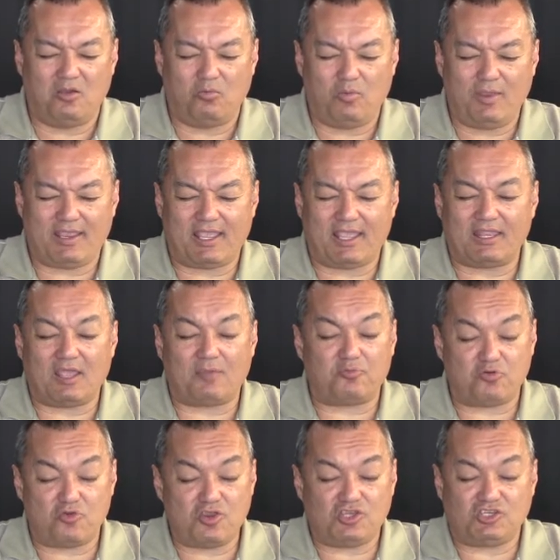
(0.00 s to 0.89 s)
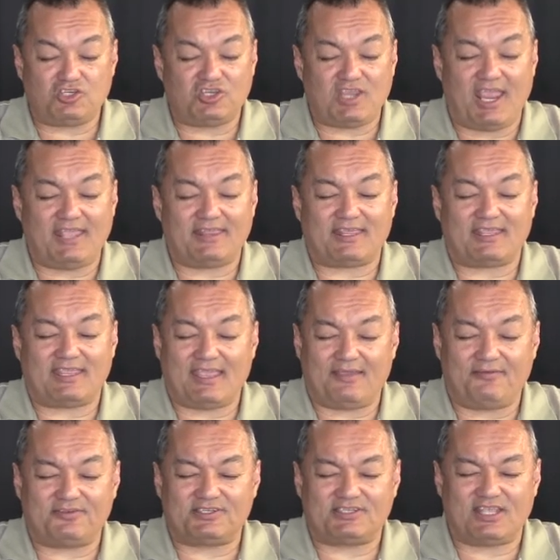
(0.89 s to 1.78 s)
we can appreciate the
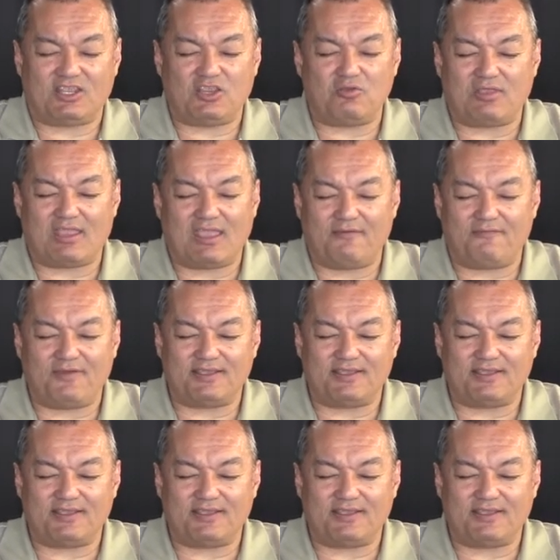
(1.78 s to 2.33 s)
gifts that You give